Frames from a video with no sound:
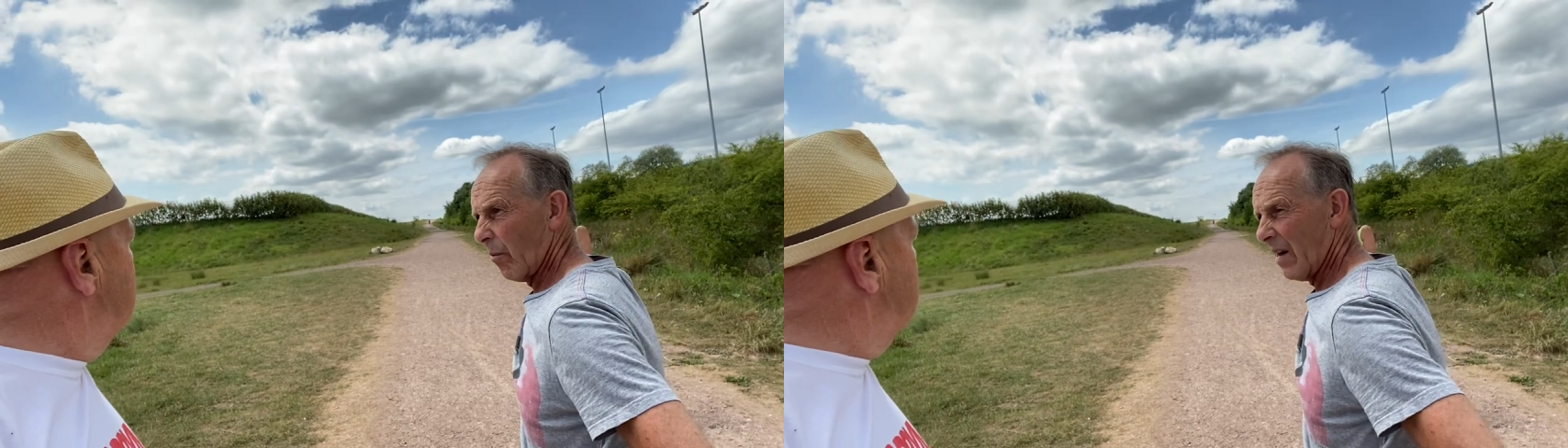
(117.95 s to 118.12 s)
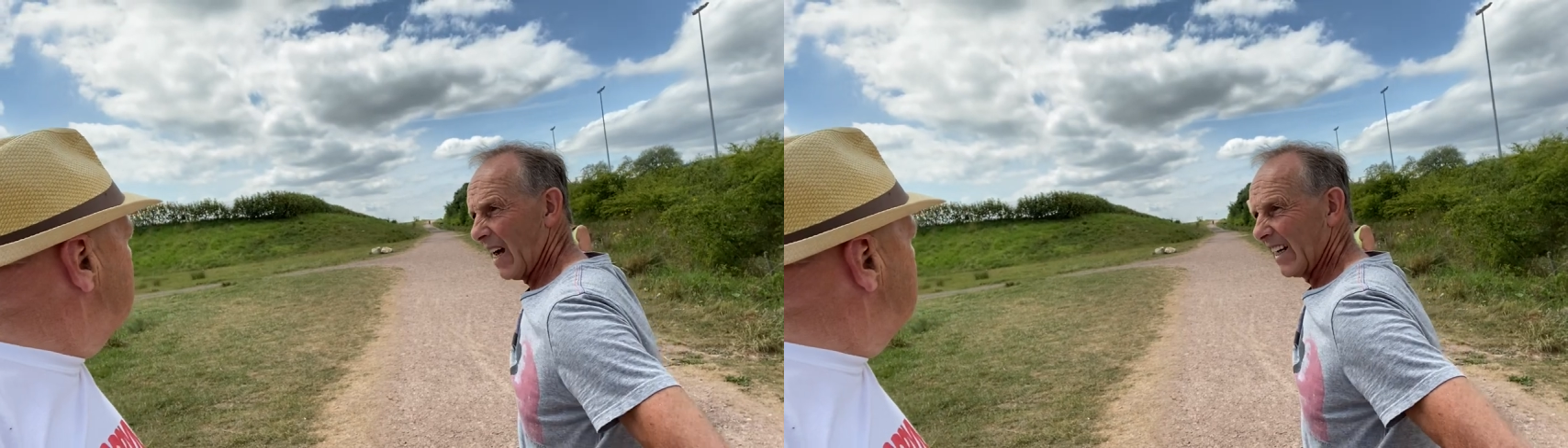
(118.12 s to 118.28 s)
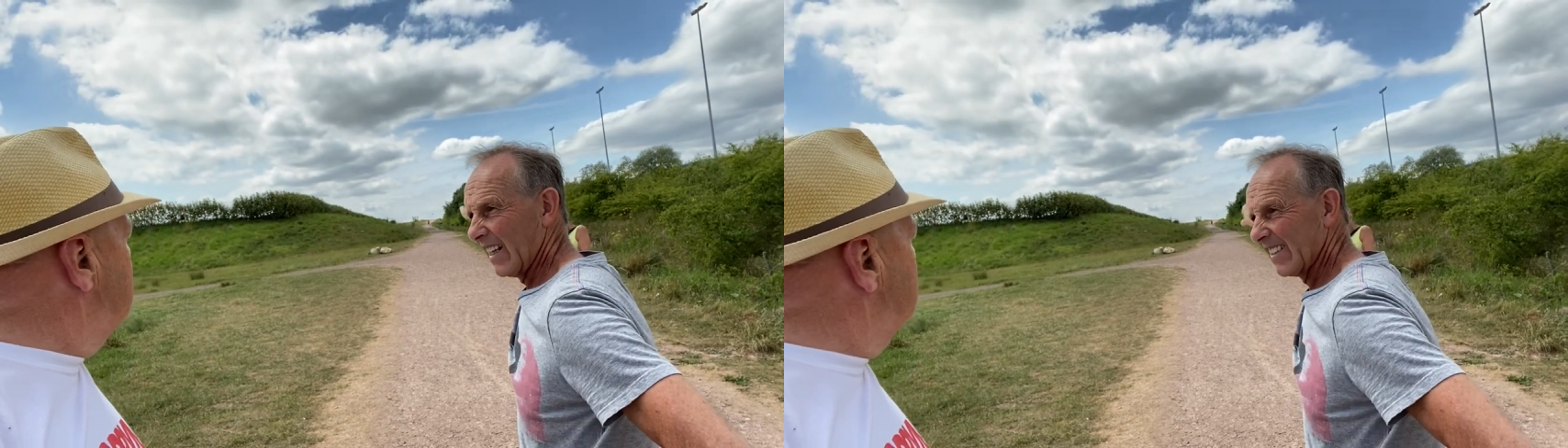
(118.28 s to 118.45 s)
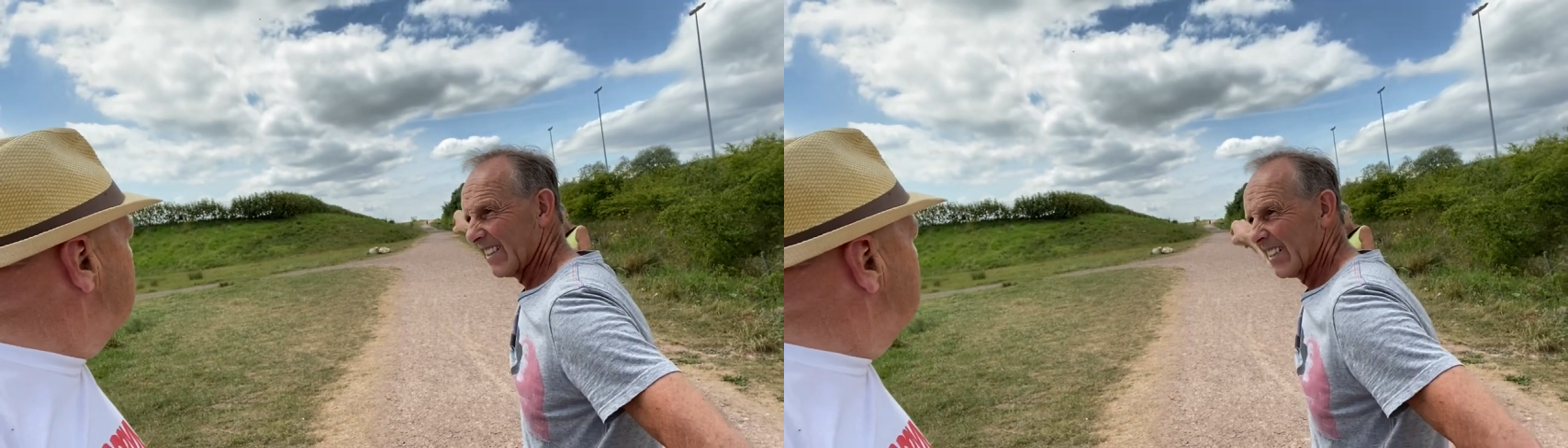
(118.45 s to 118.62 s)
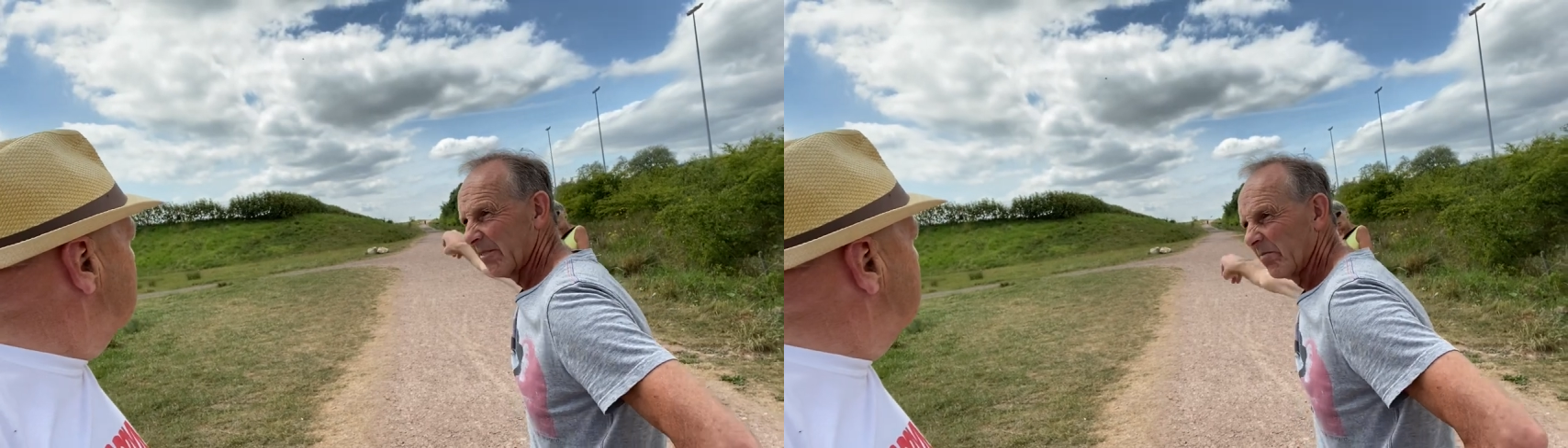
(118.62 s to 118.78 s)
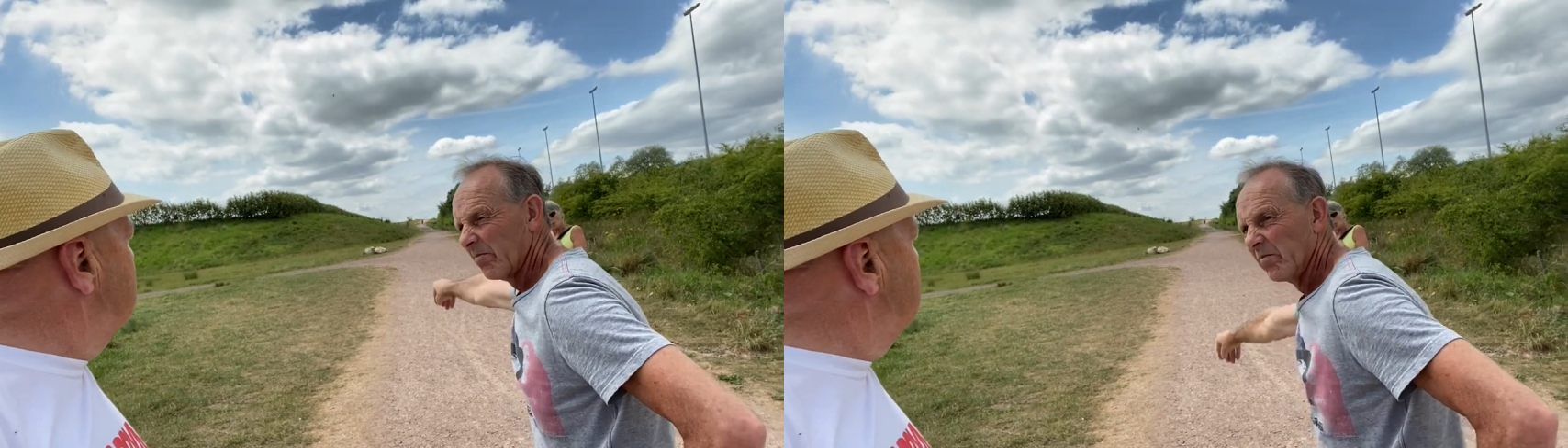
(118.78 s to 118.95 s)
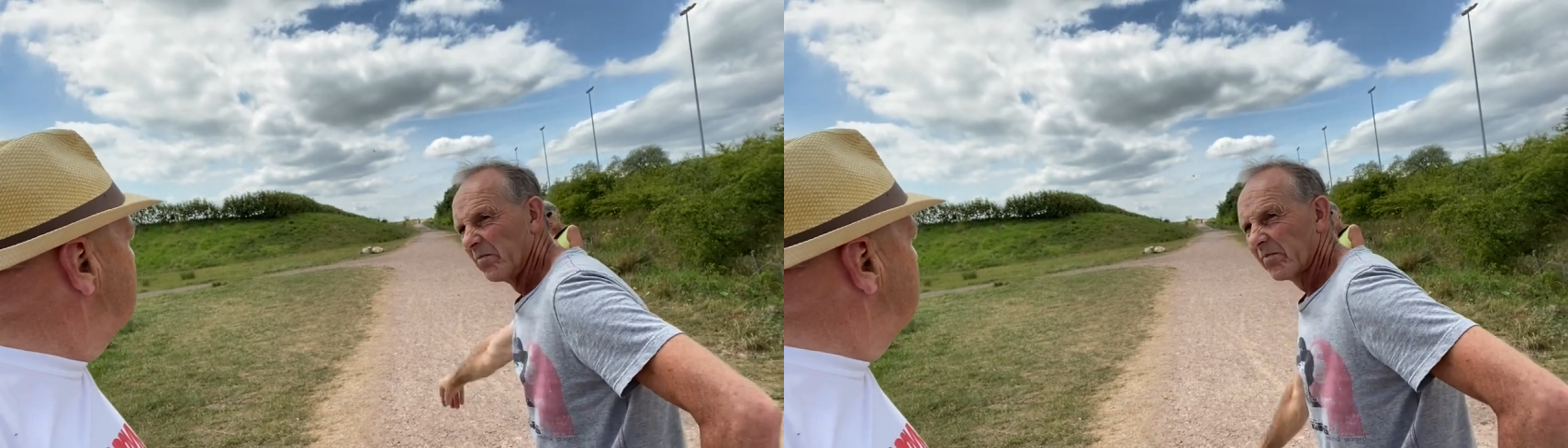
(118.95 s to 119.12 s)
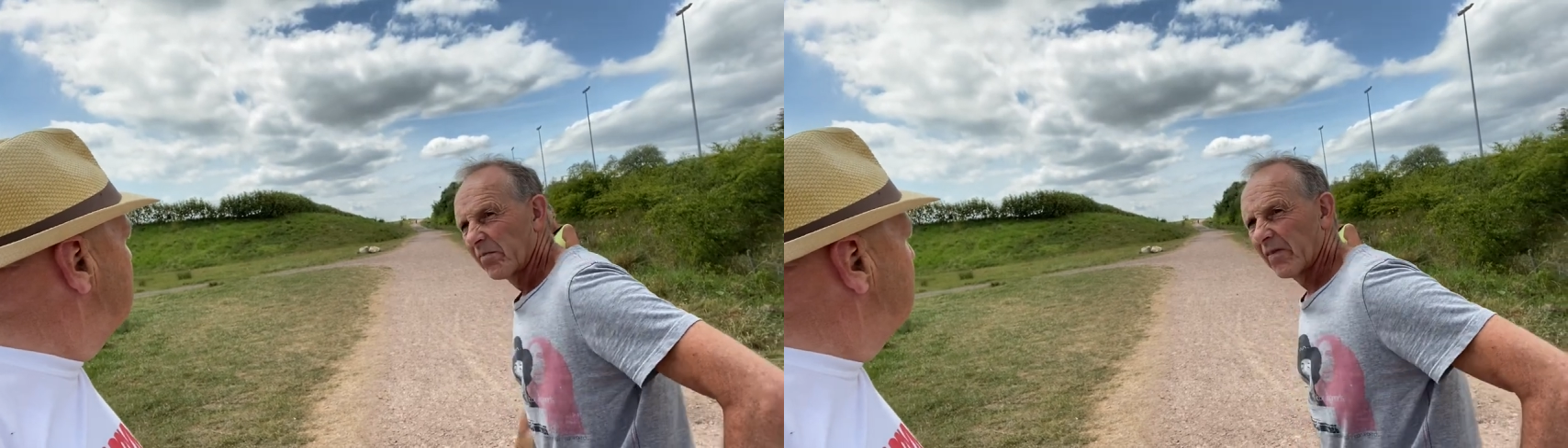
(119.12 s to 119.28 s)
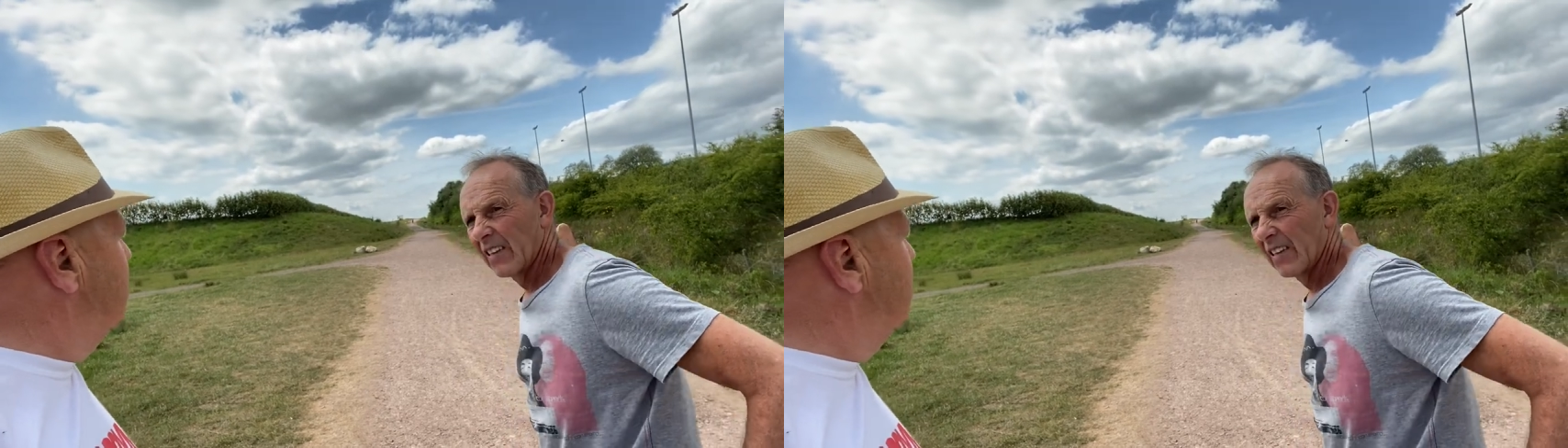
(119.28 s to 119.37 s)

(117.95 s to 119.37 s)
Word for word: some mine is. Road. Yeah.